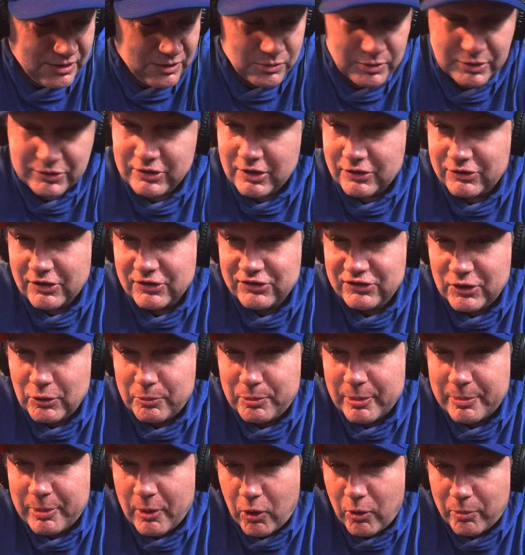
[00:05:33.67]
Was this a
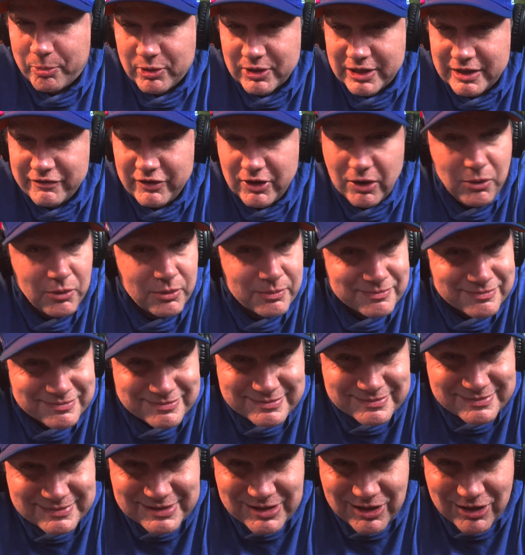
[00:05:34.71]
Super Bowl preview?
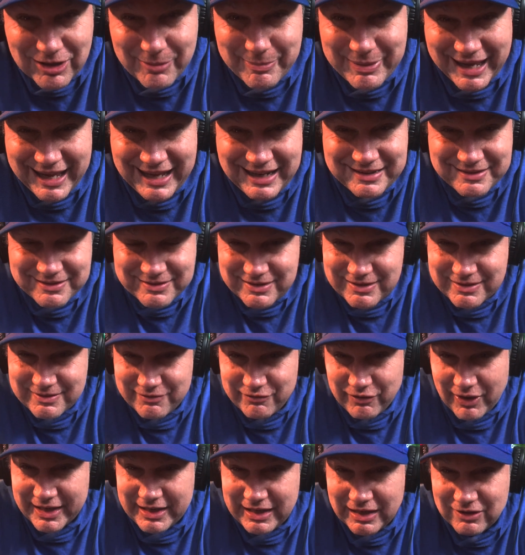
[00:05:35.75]
Could have been.
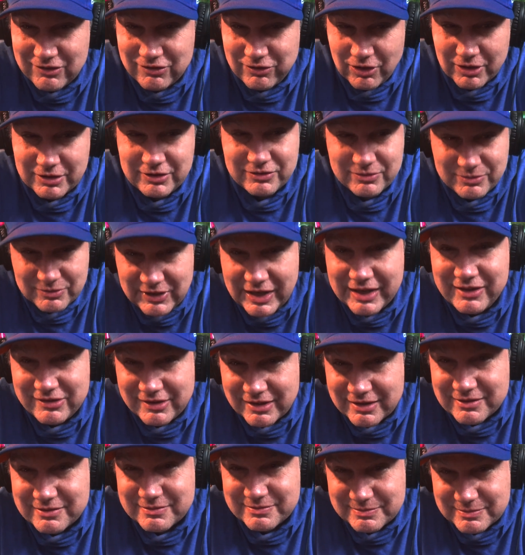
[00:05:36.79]
Vikings looked
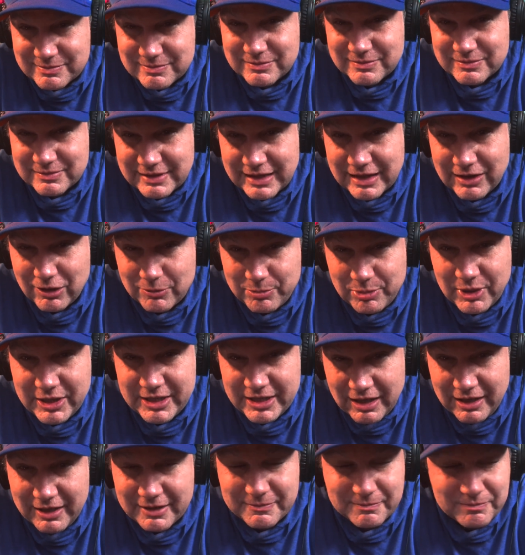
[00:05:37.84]
decent. They look pretty
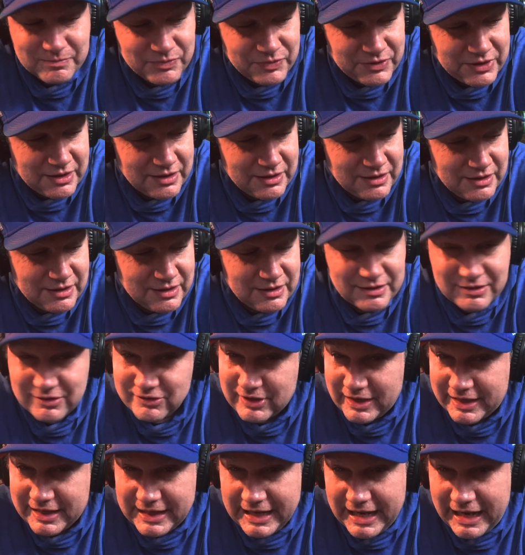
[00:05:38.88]
good.
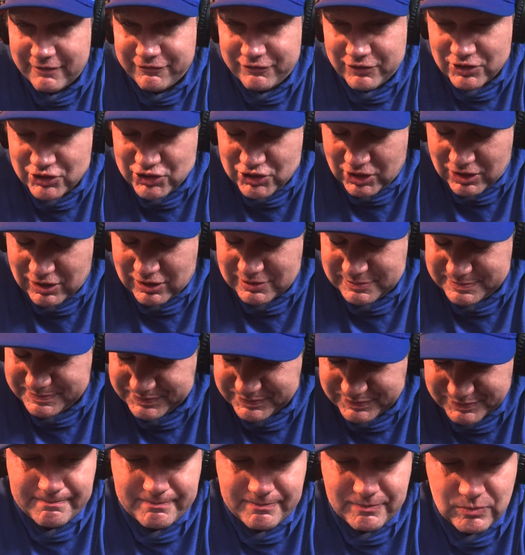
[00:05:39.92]
Second half for sure.
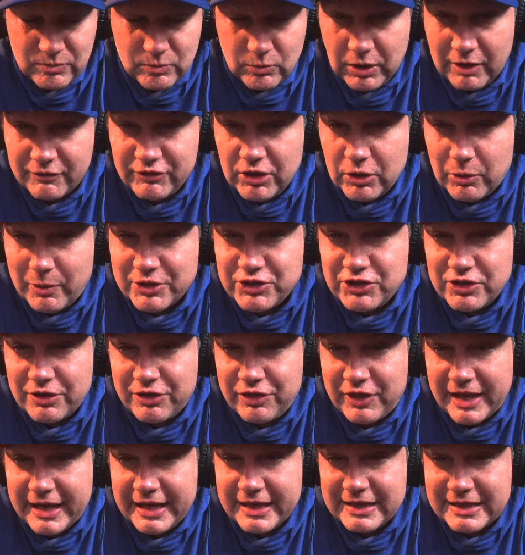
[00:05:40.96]
Love to know what you
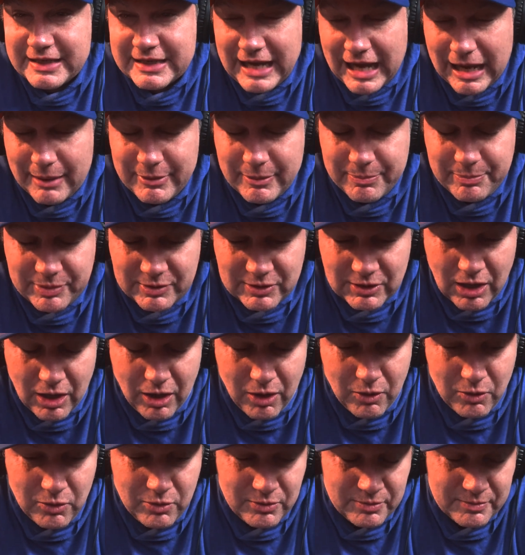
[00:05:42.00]
think. Comment
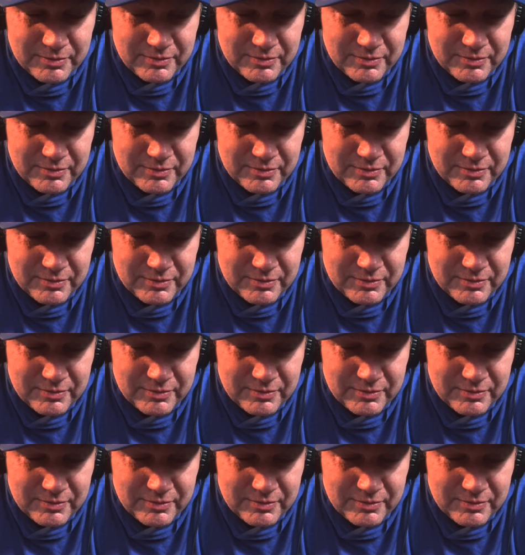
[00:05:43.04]
below.